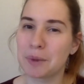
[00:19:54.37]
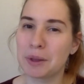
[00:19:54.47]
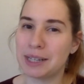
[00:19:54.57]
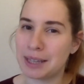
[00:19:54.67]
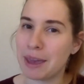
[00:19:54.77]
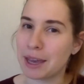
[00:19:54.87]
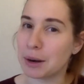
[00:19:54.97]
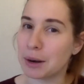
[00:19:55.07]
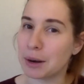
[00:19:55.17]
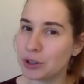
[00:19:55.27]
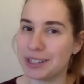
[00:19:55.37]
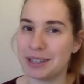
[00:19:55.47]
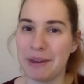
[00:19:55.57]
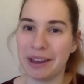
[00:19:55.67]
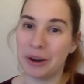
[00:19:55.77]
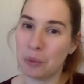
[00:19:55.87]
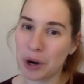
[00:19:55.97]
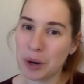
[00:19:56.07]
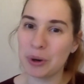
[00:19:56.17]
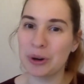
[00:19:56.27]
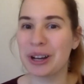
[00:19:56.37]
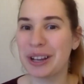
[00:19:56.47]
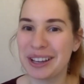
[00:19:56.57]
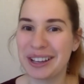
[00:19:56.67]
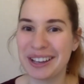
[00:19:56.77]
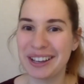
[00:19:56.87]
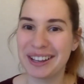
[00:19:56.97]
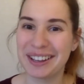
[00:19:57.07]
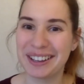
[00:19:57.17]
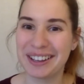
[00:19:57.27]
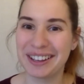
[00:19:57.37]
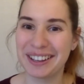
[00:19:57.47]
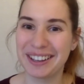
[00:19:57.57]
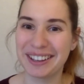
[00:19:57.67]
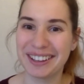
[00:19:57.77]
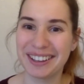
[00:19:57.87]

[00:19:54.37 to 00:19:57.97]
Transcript: Does it make it a book? Does it make it a workbook? Yeah,